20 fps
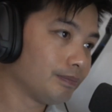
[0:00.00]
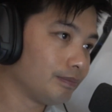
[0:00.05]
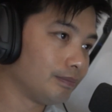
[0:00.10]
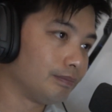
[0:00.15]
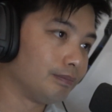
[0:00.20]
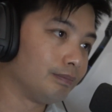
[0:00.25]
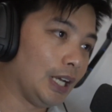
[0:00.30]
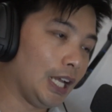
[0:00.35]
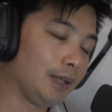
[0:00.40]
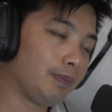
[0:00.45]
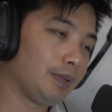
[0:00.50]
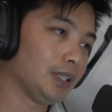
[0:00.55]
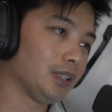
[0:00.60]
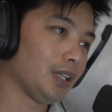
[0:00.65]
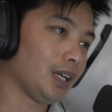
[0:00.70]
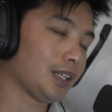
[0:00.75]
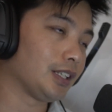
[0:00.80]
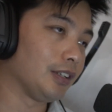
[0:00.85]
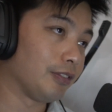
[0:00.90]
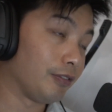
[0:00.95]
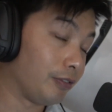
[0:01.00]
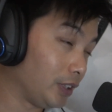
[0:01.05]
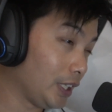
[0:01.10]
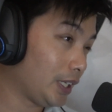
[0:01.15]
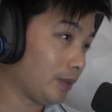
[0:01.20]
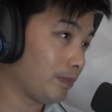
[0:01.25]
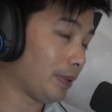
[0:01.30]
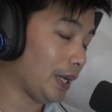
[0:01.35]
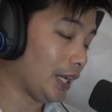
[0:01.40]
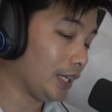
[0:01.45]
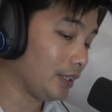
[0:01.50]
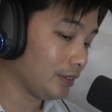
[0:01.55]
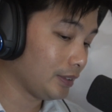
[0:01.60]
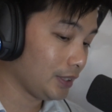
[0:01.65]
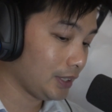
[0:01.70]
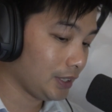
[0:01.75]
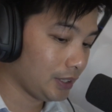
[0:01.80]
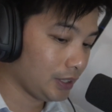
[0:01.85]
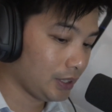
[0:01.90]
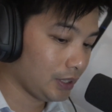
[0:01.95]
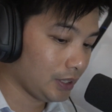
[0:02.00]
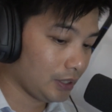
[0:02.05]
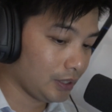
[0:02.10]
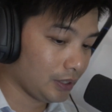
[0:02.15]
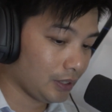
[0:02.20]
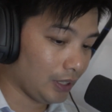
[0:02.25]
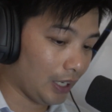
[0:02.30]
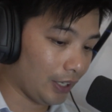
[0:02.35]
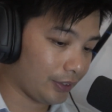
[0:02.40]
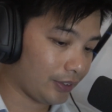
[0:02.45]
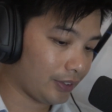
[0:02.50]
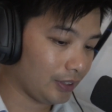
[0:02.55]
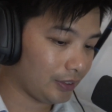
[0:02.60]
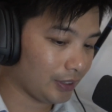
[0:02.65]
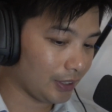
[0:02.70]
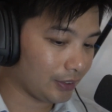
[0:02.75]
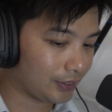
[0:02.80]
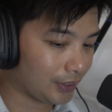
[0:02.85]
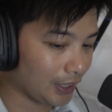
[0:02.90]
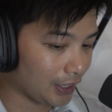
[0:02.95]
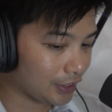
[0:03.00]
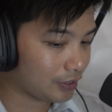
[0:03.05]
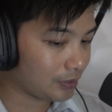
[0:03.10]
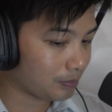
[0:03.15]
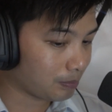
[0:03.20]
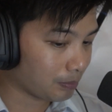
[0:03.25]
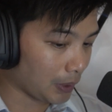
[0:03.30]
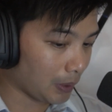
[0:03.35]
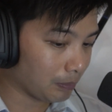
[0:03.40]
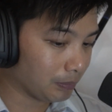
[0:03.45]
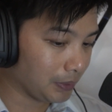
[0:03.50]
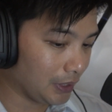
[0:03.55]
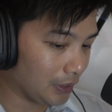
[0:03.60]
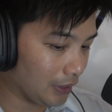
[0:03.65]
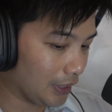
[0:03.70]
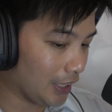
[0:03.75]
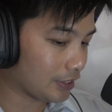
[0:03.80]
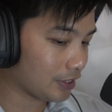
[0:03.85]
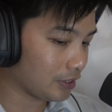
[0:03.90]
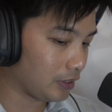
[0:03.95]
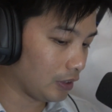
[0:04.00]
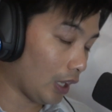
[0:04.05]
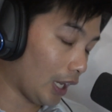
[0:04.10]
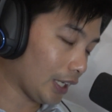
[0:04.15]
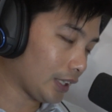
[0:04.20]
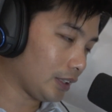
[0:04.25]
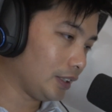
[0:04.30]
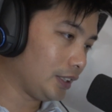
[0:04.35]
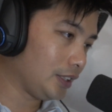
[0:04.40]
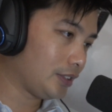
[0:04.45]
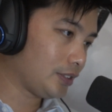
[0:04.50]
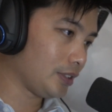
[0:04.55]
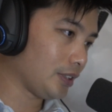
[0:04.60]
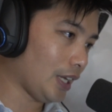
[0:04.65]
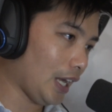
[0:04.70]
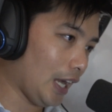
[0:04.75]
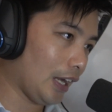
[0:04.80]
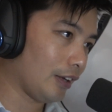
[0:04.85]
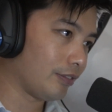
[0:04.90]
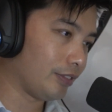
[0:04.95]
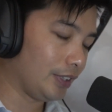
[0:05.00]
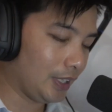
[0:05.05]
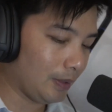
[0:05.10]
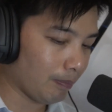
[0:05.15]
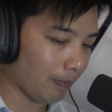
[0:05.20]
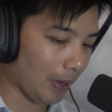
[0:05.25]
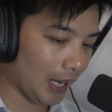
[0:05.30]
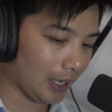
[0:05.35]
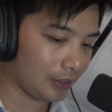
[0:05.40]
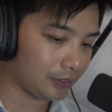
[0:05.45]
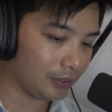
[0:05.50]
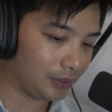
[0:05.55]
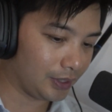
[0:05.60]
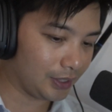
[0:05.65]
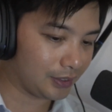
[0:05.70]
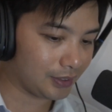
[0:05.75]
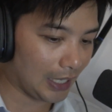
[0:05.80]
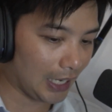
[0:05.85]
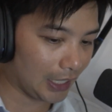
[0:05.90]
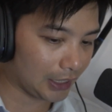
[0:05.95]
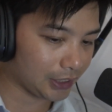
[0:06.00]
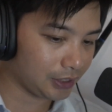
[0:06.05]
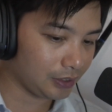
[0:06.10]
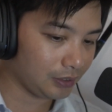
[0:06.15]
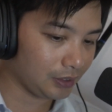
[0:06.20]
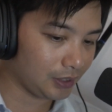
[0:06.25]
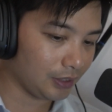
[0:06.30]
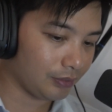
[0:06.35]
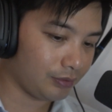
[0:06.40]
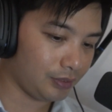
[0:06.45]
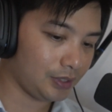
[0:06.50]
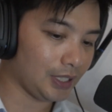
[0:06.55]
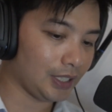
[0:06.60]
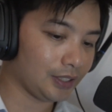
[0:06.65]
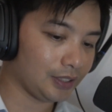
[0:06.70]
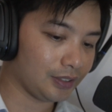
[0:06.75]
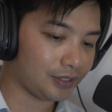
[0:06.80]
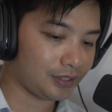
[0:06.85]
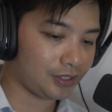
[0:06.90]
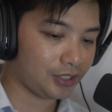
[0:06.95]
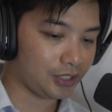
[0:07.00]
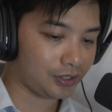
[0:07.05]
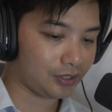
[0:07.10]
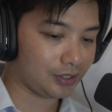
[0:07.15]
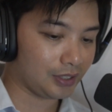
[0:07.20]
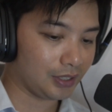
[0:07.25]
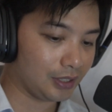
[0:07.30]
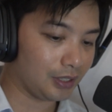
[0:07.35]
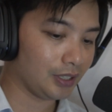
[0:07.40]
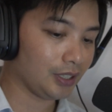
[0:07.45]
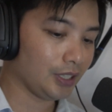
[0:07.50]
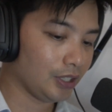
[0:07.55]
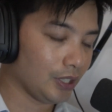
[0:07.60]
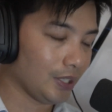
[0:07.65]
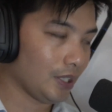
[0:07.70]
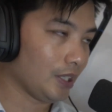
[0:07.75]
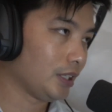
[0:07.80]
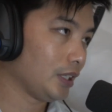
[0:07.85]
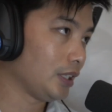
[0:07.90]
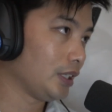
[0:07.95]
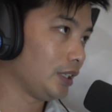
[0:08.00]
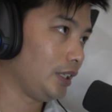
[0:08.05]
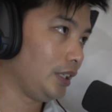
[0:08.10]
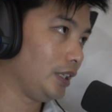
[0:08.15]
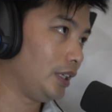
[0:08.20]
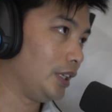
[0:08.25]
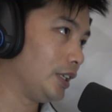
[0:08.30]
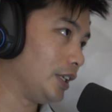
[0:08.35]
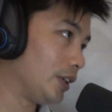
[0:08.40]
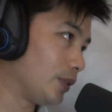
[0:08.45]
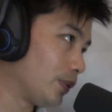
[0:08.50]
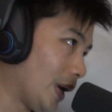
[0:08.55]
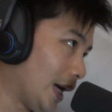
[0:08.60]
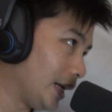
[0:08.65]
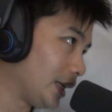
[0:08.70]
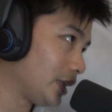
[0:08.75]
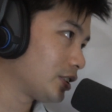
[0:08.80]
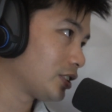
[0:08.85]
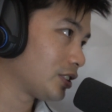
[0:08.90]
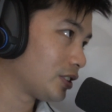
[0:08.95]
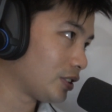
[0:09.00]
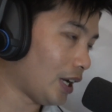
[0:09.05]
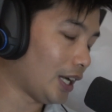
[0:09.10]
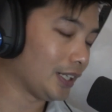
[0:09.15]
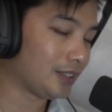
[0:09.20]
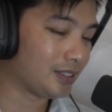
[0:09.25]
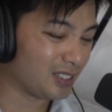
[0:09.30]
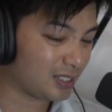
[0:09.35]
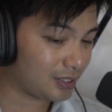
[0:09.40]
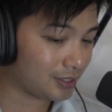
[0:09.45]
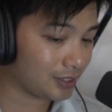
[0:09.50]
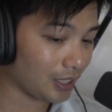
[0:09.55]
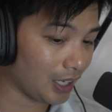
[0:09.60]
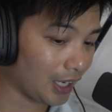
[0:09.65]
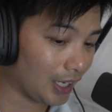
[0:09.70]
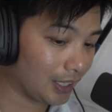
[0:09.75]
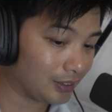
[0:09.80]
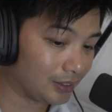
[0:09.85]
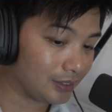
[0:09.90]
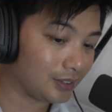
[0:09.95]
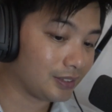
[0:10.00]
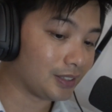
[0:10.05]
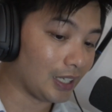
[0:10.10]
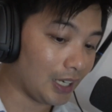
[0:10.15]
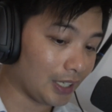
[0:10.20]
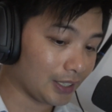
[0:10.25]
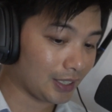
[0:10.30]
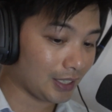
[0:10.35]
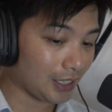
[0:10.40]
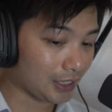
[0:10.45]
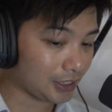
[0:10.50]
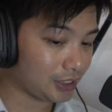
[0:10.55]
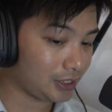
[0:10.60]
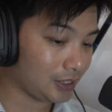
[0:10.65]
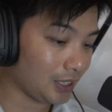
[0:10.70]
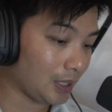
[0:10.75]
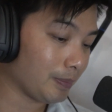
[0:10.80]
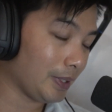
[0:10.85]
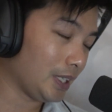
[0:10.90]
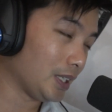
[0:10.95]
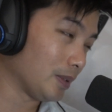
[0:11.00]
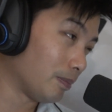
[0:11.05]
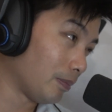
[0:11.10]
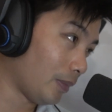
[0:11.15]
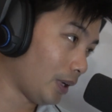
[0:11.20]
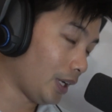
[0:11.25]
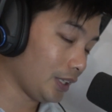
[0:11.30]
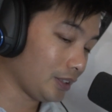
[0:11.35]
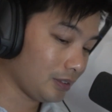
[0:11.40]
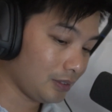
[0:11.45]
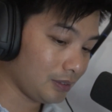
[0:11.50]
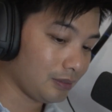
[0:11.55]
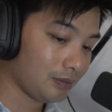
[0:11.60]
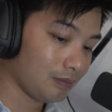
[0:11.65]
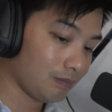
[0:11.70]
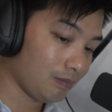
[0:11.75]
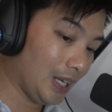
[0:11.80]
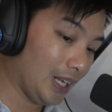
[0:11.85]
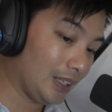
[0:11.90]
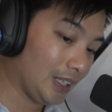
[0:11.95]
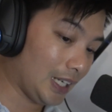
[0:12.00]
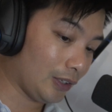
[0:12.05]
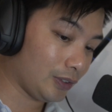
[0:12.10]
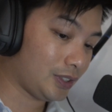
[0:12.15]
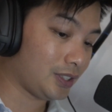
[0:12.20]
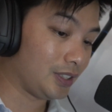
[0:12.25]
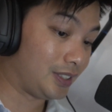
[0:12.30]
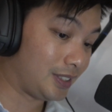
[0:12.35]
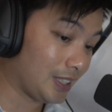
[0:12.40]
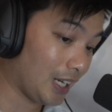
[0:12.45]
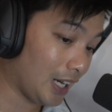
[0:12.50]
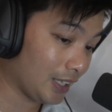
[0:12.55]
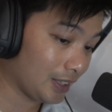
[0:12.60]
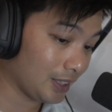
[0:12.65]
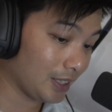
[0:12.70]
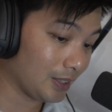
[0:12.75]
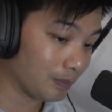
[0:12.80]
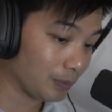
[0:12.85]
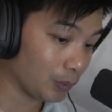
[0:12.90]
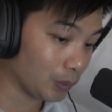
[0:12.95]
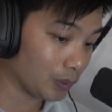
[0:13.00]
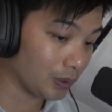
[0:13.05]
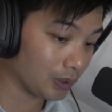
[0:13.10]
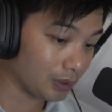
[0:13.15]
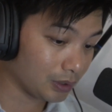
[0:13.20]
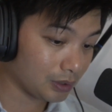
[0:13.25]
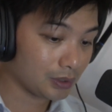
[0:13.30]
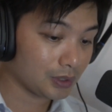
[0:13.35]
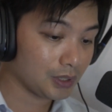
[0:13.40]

maybe like a flick bait, I think that that's probably less likely to have an impact on its action, given that it's just an erratic side-to-side darting action. I mean, it might allow it to dart at more,